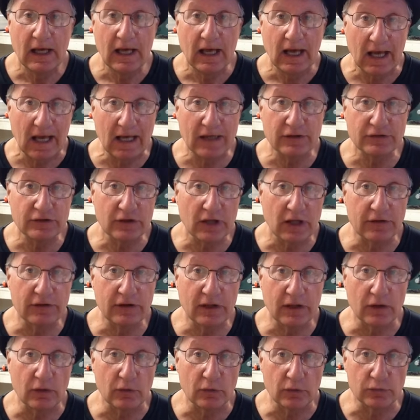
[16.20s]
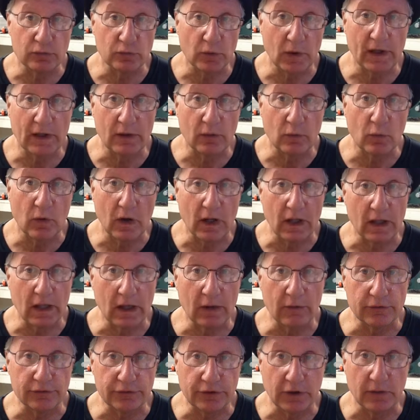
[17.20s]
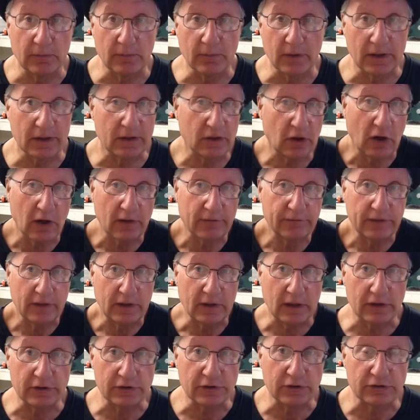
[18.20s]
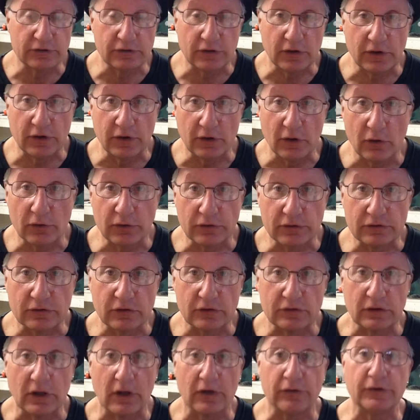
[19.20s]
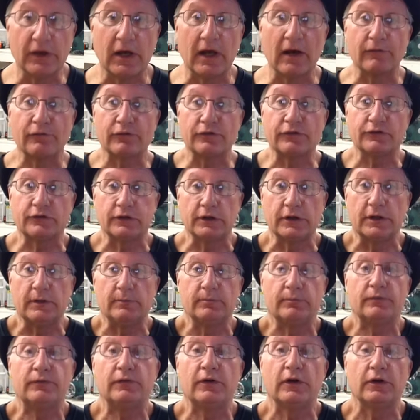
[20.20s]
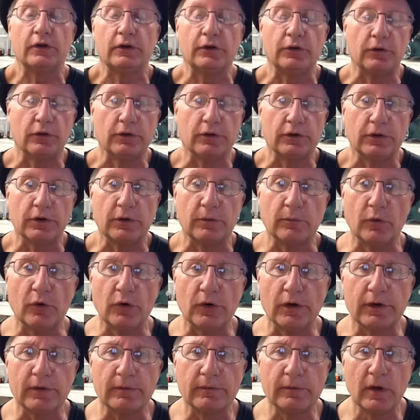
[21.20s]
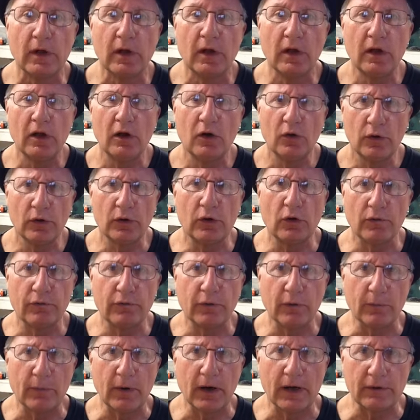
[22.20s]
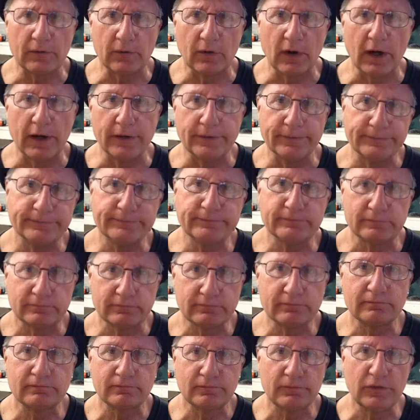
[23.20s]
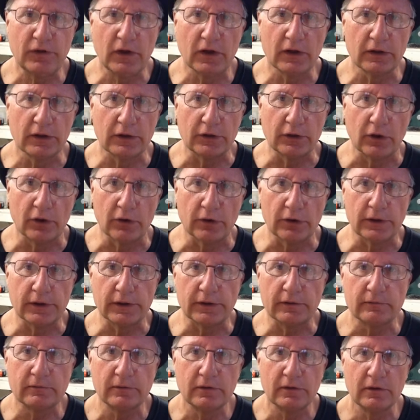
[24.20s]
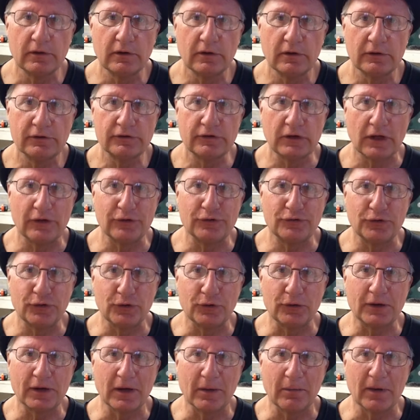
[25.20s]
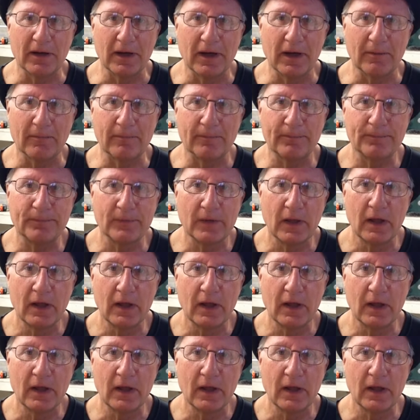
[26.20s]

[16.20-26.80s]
Actually, I think it was raining while I was getting my coffee, and I just didn't notice because I was half asleep. Fairly early in the morning. We go for a bike ride fairly early. Sun's still coming up.